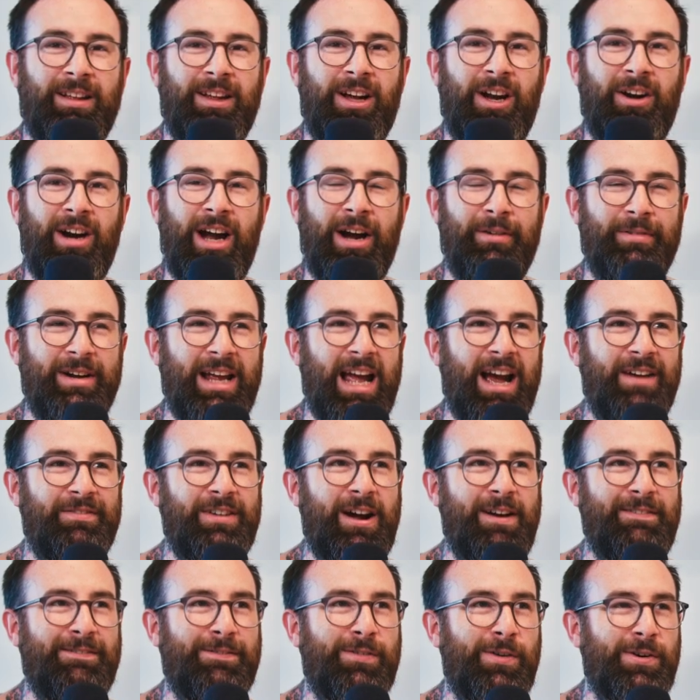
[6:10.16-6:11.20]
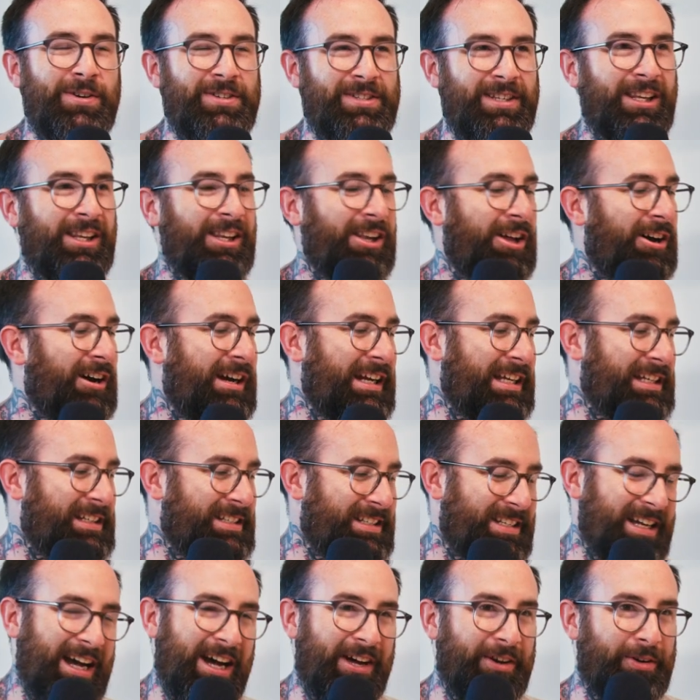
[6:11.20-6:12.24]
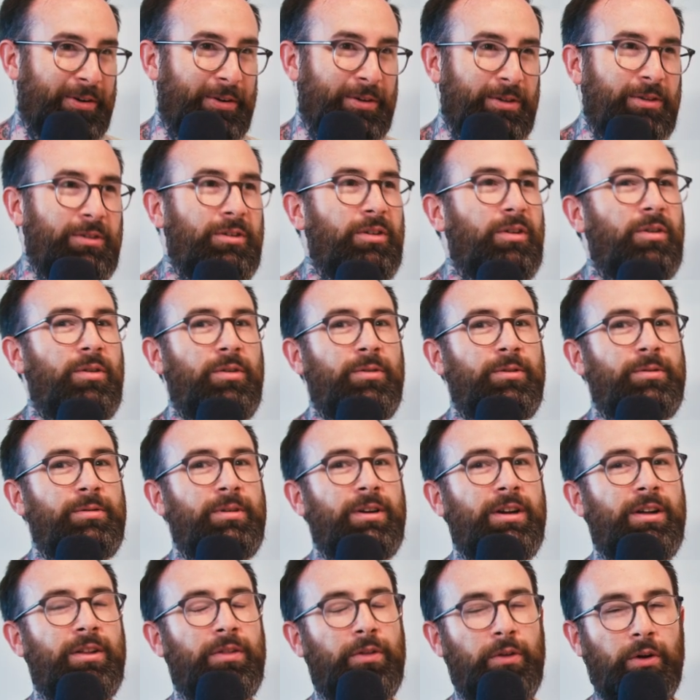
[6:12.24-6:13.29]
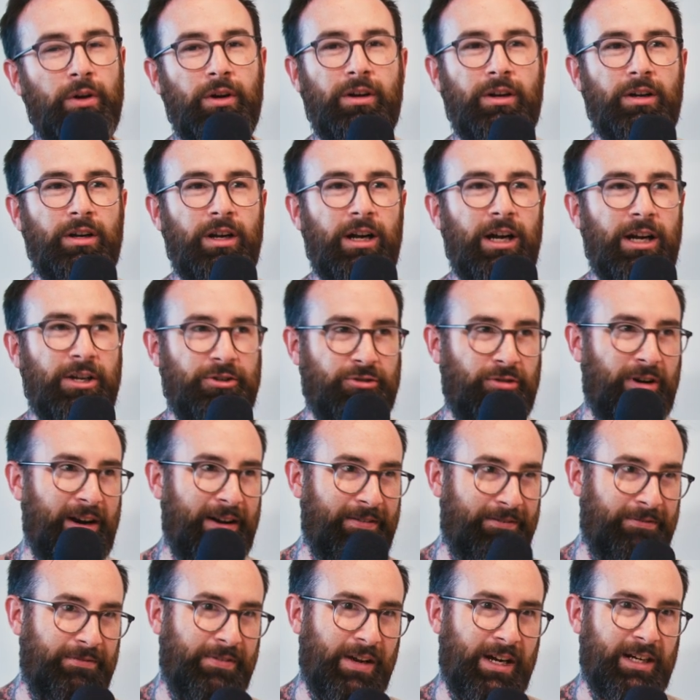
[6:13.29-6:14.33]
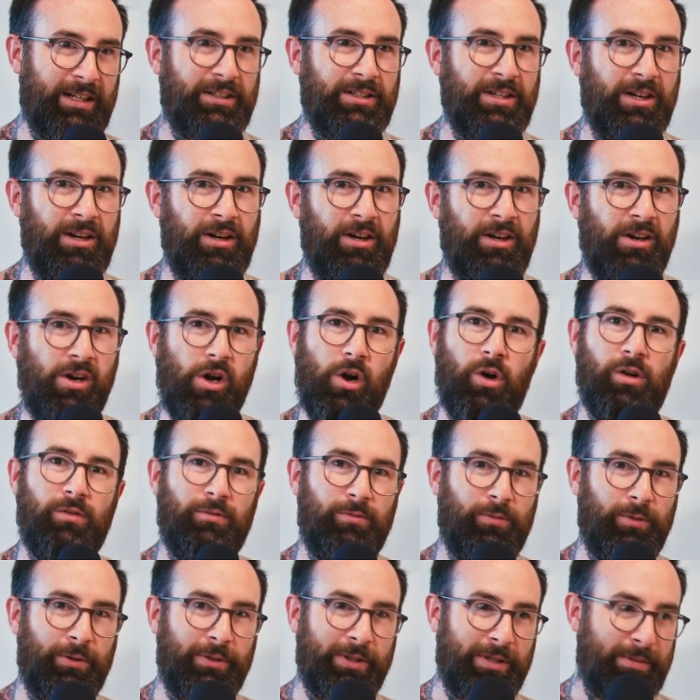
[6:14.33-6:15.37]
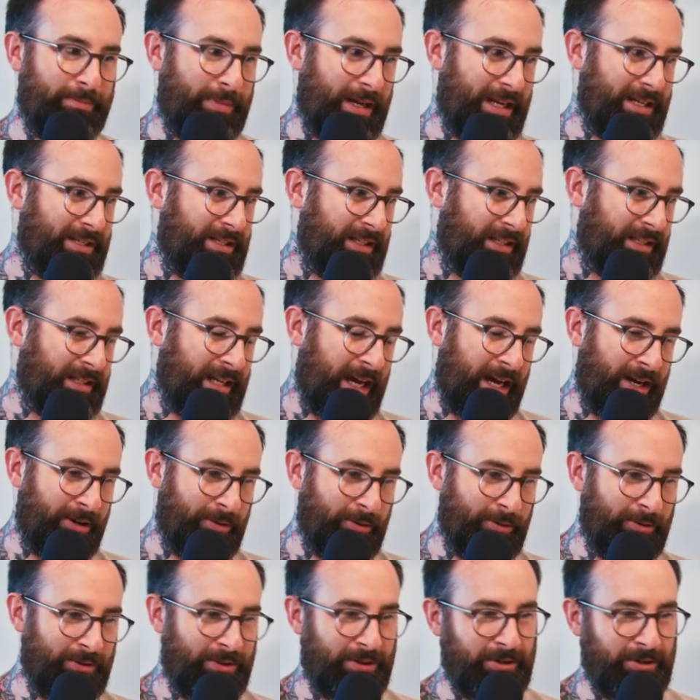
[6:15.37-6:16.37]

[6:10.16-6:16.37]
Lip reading: All right, we have our first lion tattoo. You know the trifecta of really basic tattoos.